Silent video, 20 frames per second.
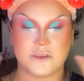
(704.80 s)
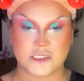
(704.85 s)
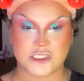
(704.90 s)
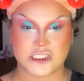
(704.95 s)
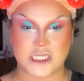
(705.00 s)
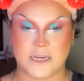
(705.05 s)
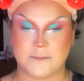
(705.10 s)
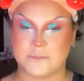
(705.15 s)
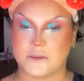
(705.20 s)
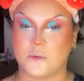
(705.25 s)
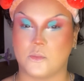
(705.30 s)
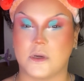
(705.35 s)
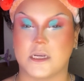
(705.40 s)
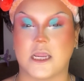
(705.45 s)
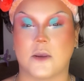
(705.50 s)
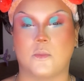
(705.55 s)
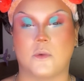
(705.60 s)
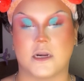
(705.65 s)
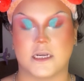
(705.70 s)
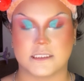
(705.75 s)
shape, the one
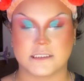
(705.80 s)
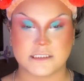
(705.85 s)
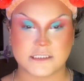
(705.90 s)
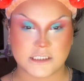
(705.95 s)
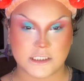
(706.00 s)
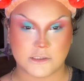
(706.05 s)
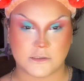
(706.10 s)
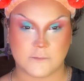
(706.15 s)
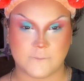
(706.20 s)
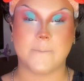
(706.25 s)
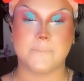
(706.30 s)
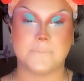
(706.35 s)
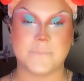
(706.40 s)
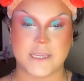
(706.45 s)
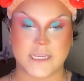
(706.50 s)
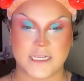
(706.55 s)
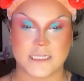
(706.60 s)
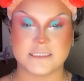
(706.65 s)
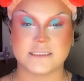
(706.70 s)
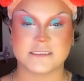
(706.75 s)
I wanted to do. The
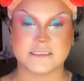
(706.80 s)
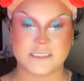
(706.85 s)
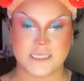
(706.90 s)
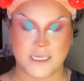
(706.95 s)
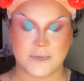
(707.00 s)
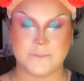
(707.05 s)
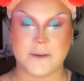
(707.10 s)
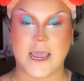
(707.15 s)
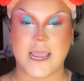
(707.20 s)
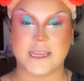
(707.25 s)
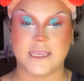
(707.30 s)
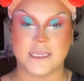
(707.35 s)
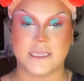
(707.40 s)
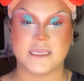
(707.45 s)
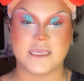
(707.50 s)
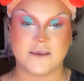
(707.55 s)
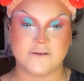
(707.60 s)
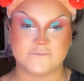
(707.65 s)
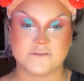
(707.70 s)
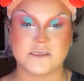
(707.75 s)
biggest tip I can
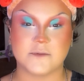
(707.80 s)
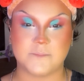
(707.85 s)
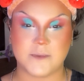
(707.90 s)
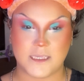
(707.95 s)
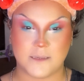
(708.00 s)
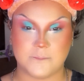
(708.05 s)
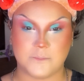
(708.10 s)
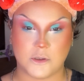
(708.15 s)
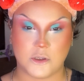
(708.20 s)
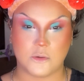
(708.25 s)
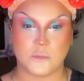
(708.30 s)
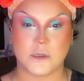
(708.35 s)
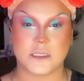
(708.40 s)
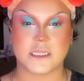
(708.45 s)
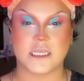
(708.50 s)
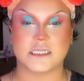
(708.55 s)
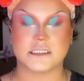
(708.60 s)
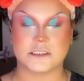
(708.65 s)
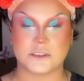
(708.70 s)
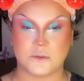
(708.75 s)
give to people when
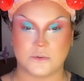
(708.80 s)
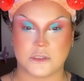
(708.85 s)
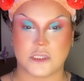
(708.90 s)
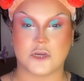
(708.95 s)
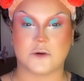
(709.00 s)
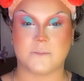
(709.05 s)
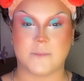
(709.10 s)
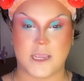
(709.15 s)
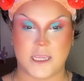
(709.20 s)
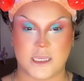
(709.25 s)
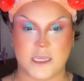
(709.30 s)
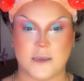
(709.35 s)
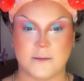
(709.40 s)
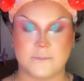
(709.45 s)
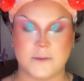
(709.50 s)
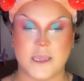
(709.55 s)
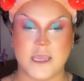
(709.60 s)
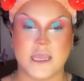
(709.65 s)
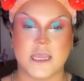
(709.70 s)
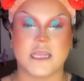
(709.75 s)
they do their makeup
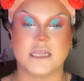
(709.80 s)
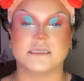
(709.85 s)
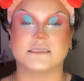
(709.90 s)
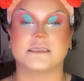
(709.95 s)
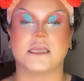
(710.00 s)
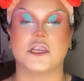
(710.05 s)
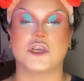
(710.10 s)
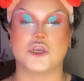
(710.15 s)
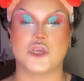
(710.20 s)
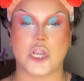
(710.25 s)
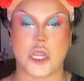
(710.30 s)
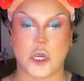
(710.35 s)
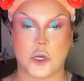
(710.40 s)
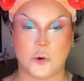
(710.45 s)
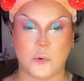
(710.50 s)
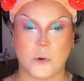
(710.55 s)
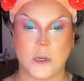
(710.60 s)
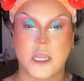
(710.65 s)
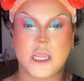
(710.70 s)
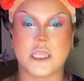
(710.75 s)
is
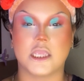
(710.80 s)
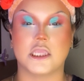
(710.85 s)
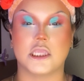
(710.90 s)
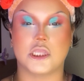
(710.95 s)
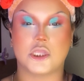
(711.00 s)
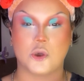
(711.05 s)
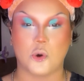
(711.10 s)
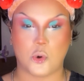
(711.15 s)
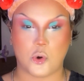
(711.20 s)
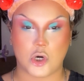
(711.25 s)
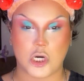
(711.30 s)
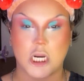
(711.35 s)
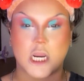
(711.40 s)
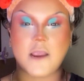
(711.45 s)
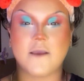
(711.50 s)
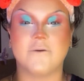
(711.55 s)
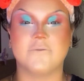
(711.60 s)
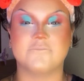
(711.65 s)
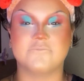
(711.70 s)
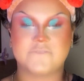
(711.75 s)
know your
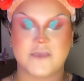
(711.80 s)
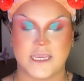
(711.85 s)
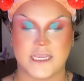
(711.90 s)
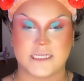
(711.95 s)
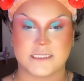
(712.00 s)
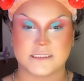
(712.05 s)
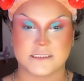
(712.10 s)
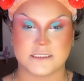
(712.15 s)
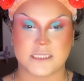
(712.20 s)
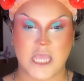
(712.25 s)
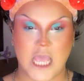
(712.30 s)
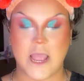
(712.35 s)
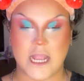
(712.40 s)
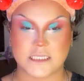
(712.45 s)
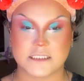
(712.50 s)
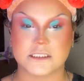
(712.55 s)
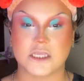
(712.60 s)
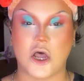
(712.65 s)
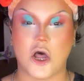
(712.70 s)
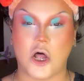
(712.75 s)
face.
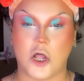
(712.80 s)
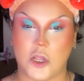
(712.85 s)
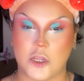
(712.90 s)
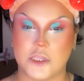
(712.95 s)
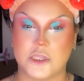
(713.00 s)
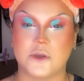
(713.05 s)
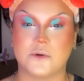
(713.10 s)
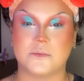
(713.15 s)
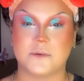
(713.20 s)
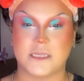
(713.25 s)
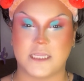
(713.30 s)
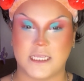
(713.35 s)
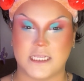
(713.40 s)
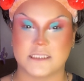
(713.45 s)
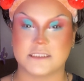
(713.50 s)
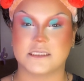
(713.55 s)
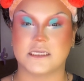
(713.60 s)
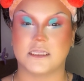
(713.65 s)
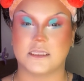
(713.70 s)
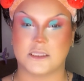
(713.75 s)
That's all you need
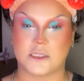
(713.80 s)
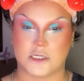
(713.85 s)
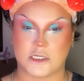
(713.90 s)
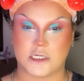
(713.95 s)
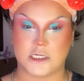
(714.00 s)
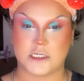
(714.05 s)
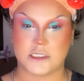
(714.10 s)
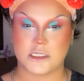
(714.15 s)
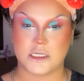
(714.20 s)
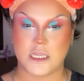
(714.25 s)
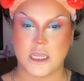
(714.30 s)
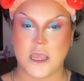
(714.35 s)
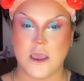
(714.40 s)
to learn